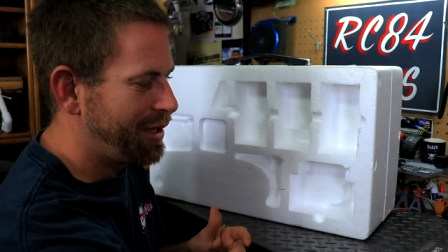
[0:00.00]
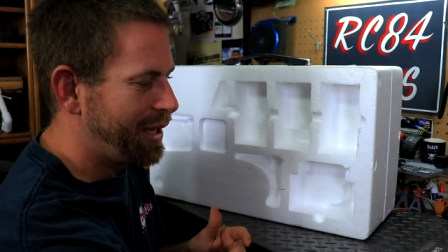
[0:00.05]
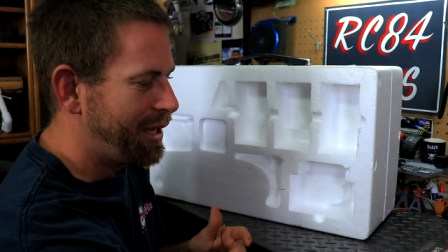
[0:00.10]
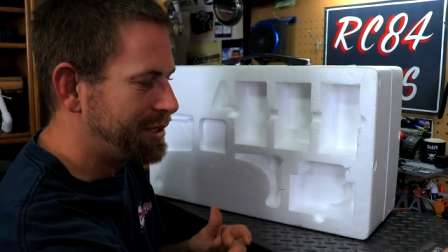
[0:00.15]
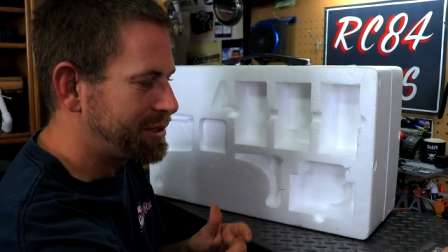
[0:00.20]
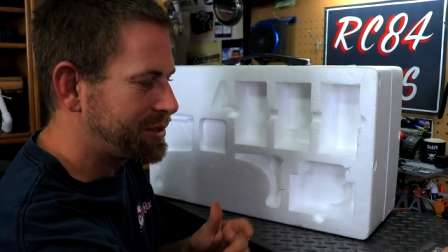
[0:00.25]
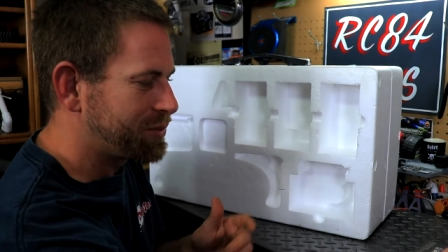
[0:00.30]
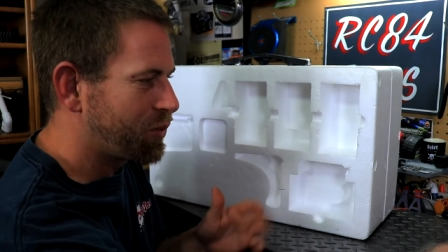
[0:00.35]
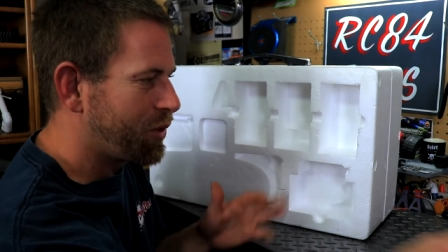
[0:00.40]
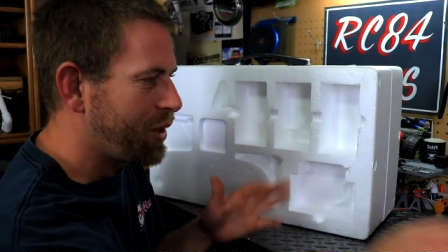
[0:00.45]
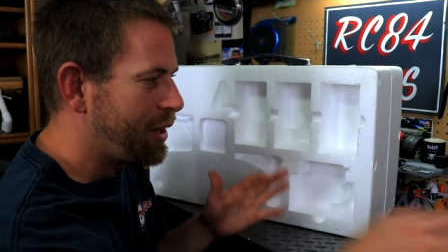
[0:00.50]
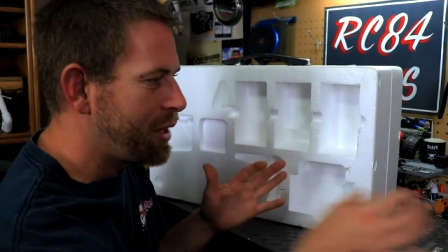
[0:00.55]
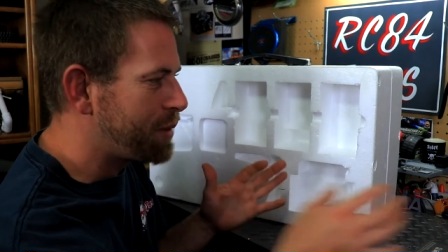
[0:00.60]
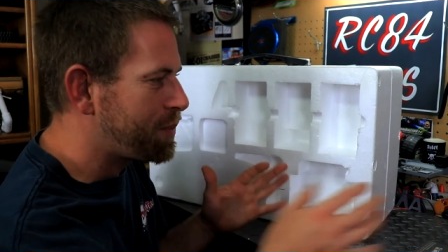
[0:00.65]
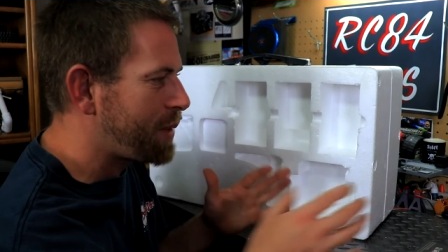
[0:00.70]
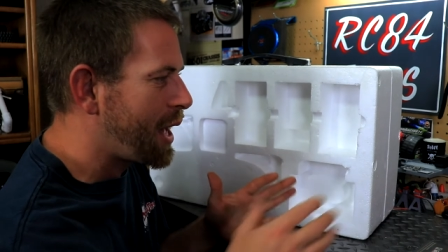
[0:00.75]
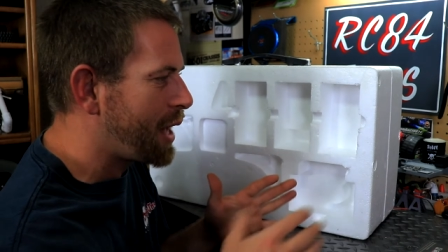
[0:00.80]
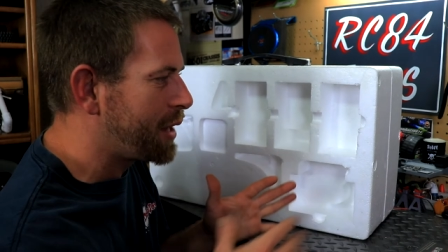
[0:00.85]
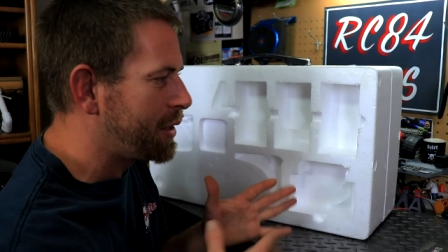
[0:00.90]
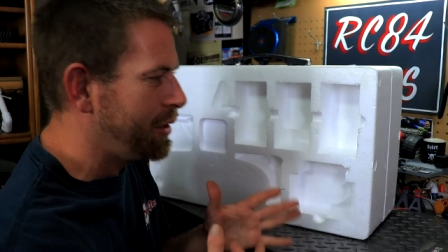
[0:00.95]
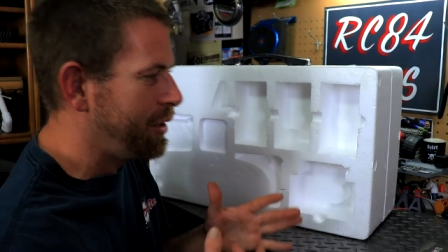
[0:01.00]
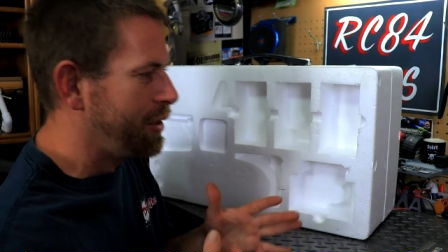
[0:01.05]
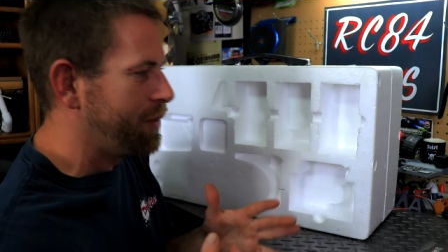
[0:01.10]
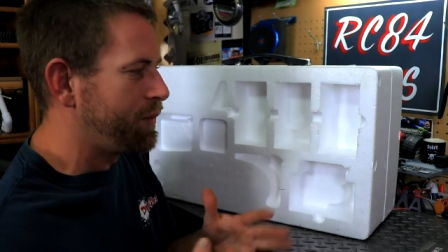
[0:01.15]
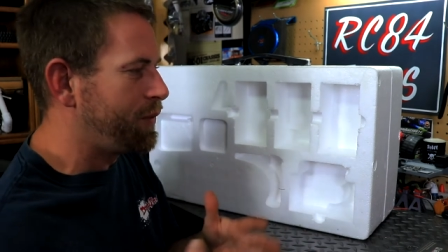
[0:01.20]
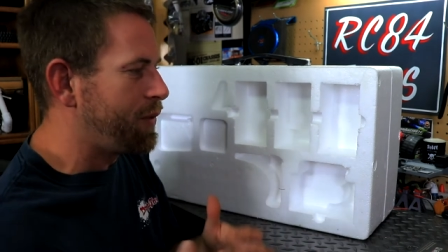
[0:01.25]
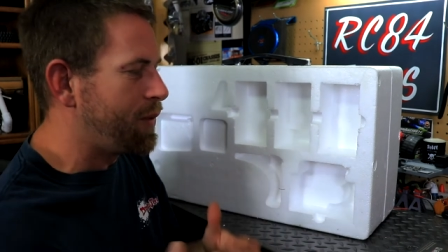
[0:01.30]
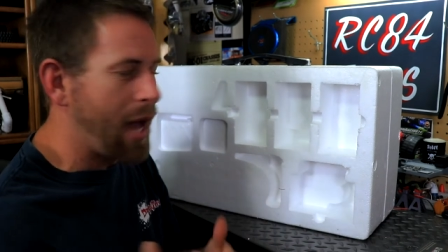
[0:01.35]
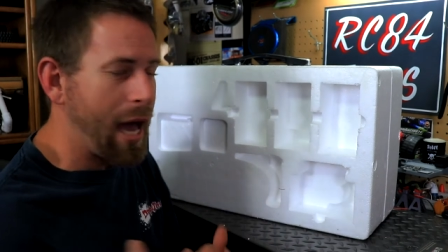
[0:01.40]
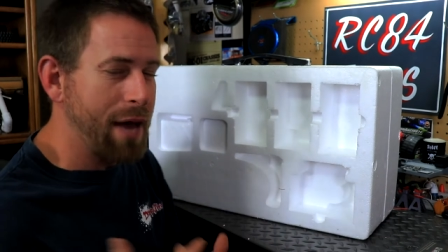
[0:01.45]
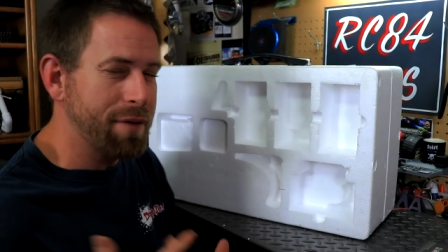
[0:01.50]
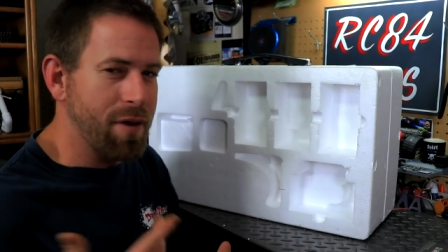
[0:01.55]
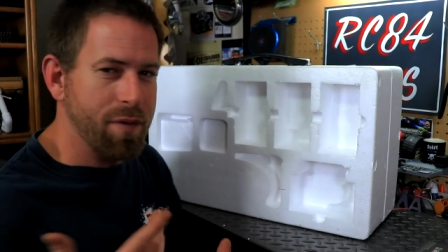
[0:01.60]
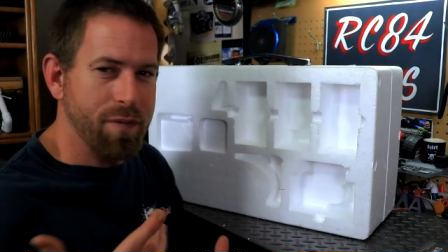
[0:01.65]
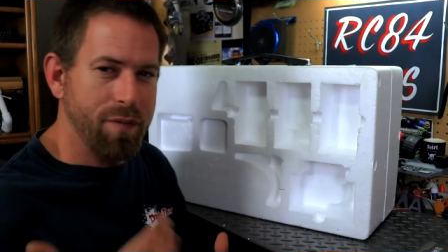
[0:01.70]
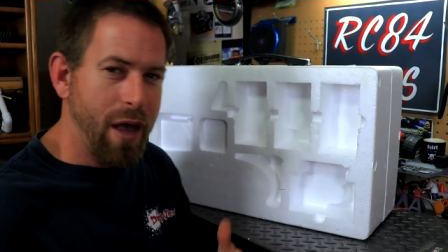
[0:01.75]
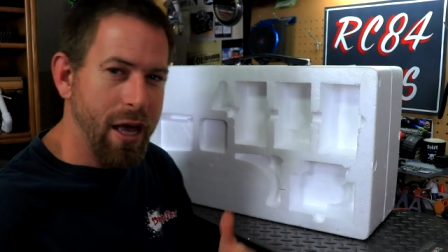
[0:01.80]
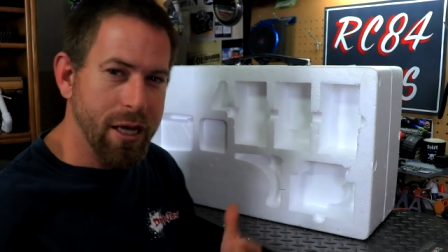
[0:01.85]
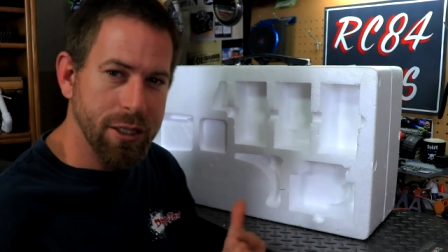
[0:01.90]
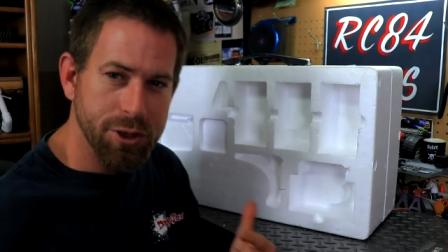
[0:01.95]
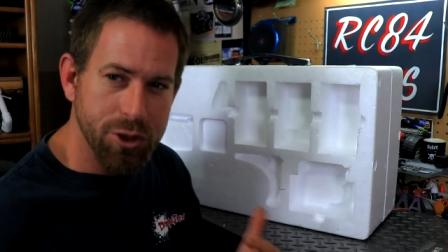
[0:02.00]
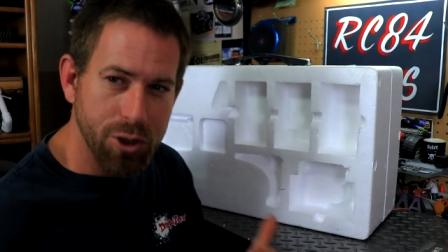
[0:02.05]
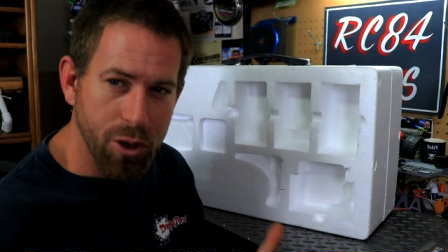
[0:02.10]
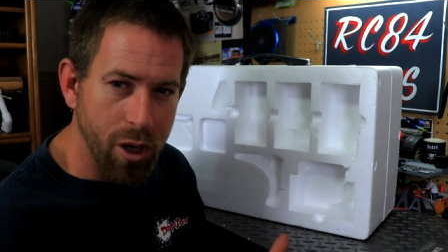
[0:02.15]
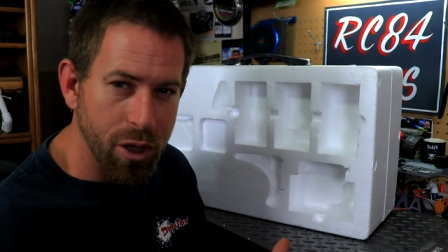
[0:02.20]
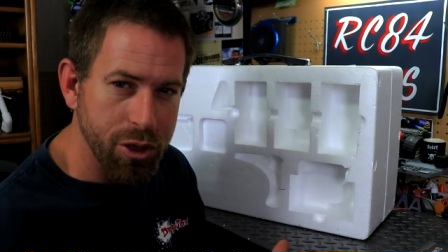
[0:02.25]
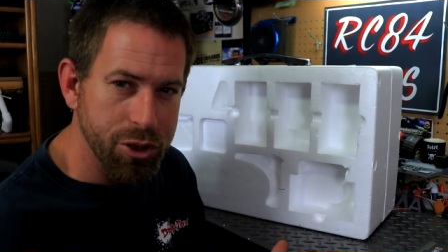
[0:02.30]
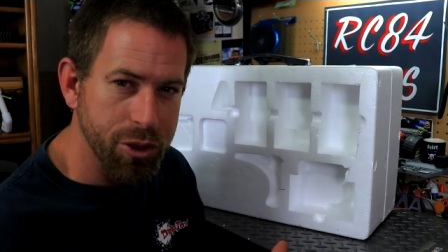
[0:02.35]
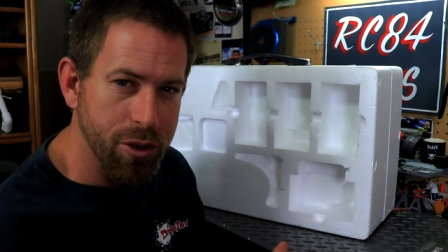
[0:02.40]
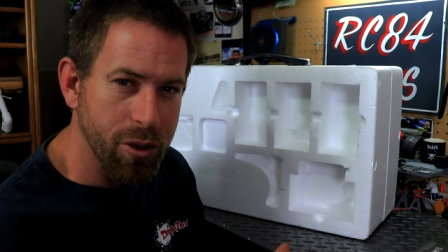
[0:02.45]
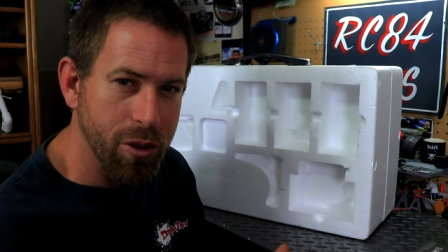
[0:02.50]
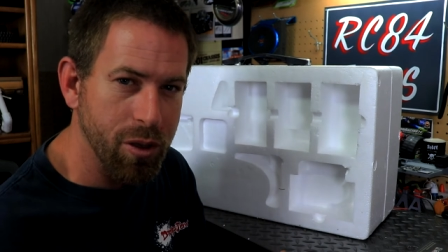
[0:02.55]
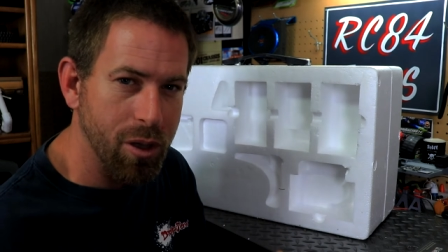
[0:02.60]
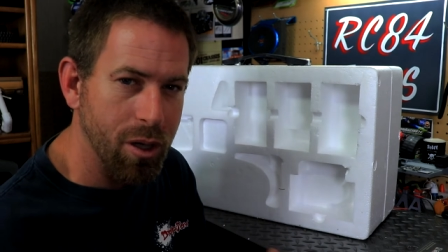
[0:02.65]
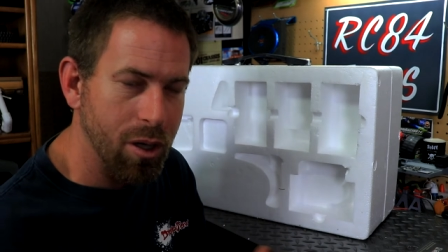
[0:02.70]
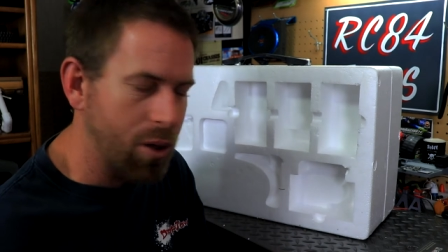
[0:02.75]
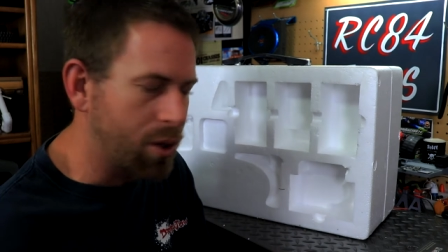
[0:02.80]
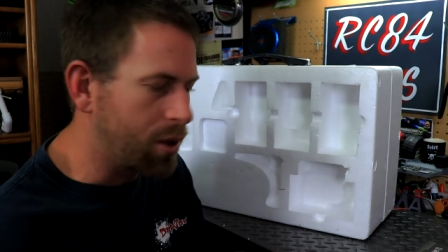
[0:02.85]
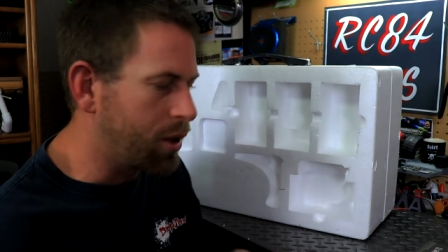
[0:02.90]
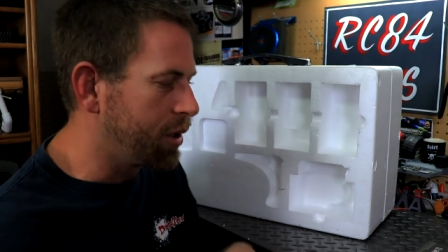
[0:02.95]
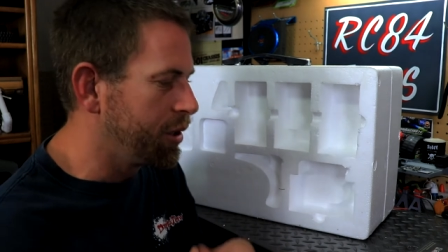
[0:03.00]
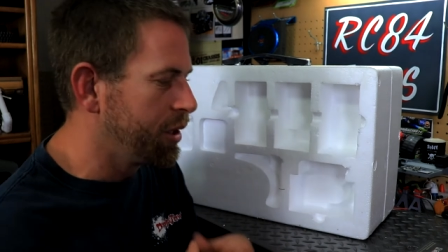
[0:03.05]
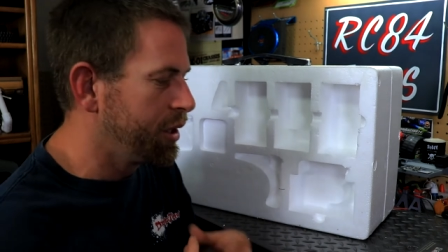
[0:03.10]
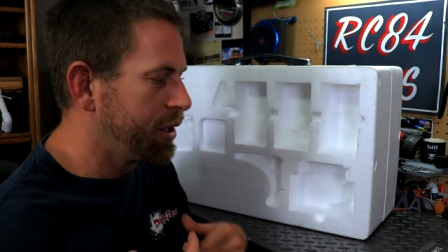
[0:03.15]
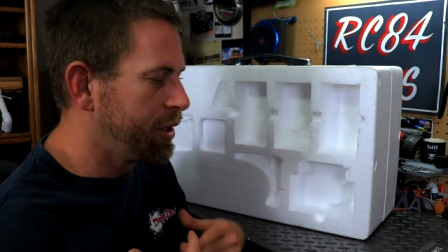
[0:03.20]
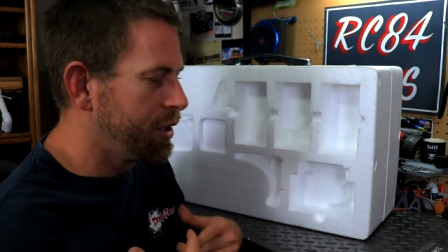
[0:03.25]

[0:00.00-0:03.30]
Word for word: it's really about if you have a fast charger or,